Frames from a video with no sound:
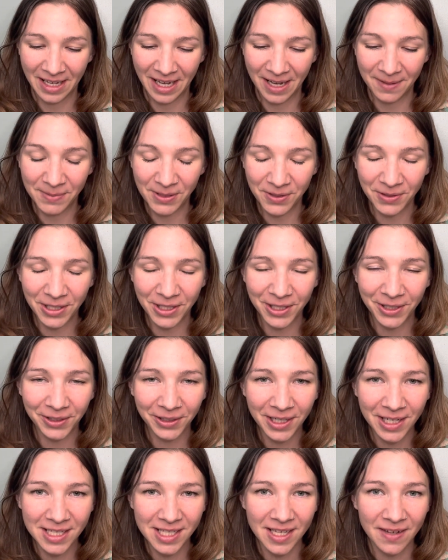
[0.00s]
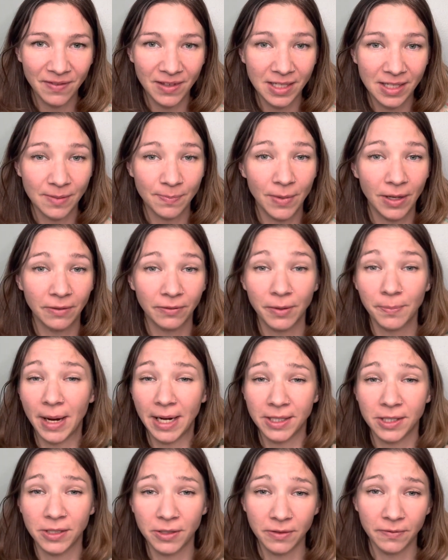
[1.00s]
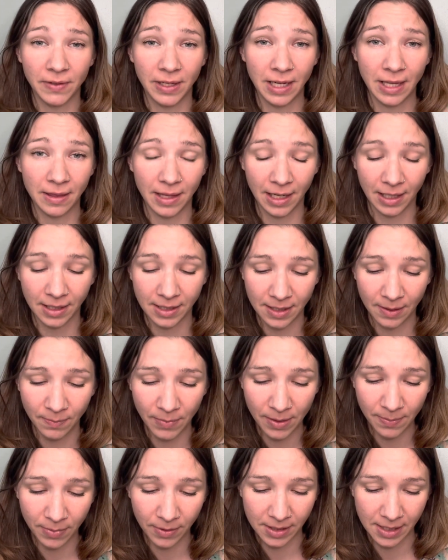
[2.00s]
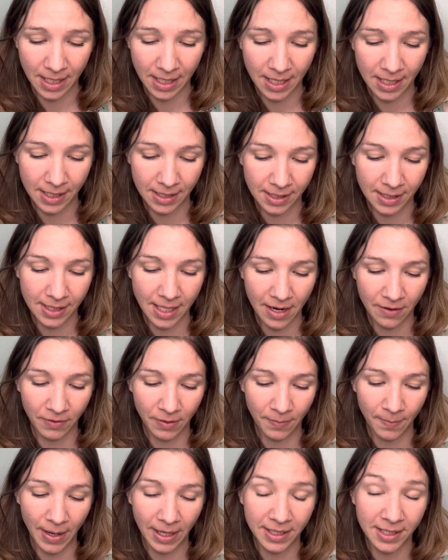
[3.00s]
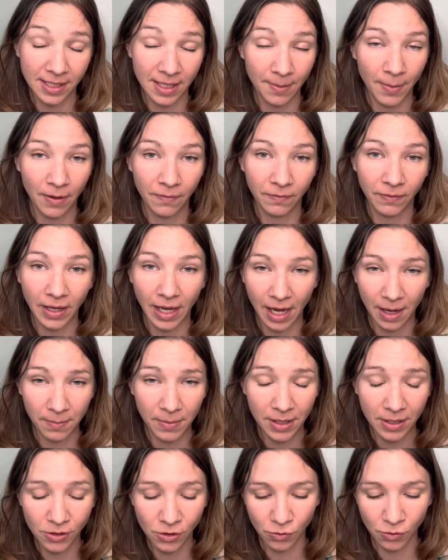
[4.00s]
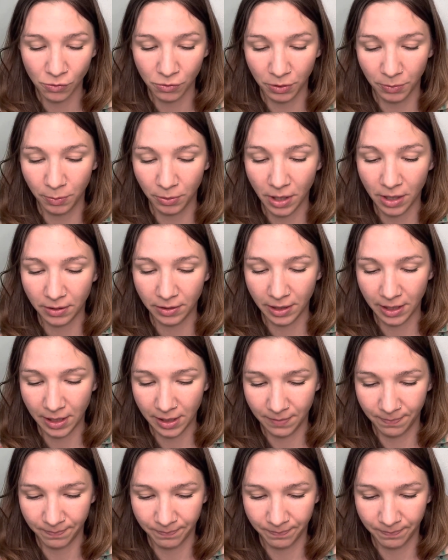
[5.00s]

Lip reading: I'm so curious if the smell reminds you of anything. Some people say it reminds them of cabbage or broccoli.